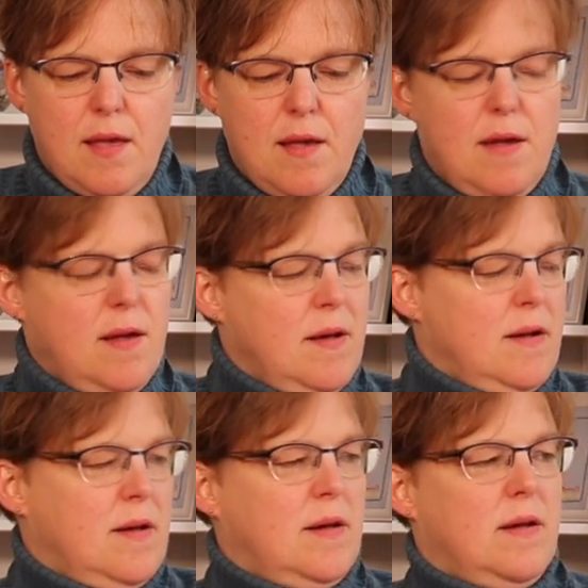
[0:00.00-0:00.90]

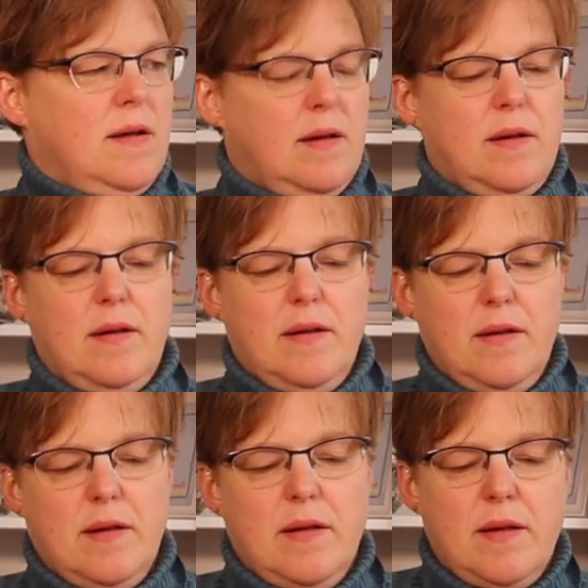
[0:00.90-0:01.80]

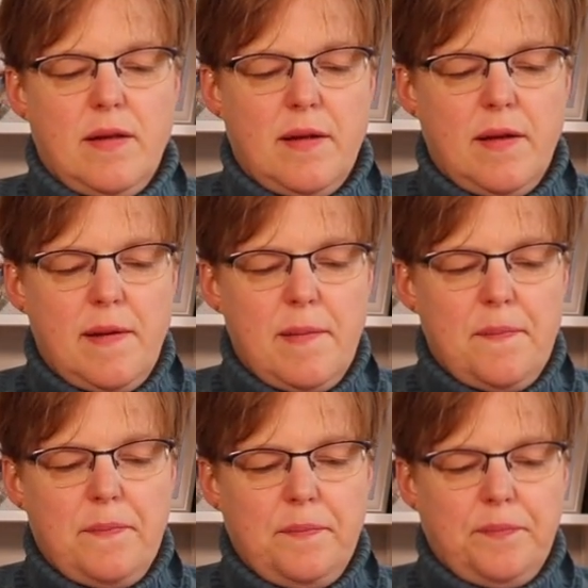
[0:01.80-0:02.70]

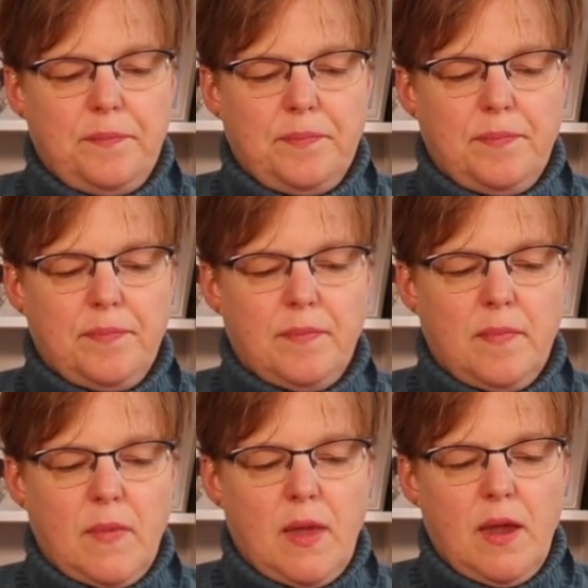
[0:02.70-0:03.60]

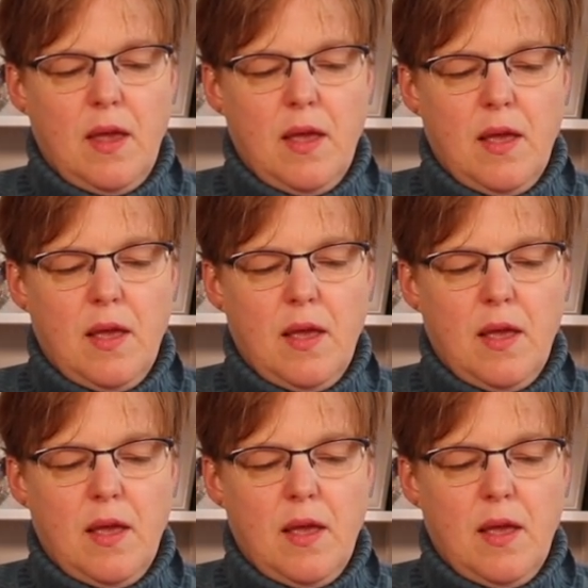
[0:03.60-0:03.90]
(no one is talking)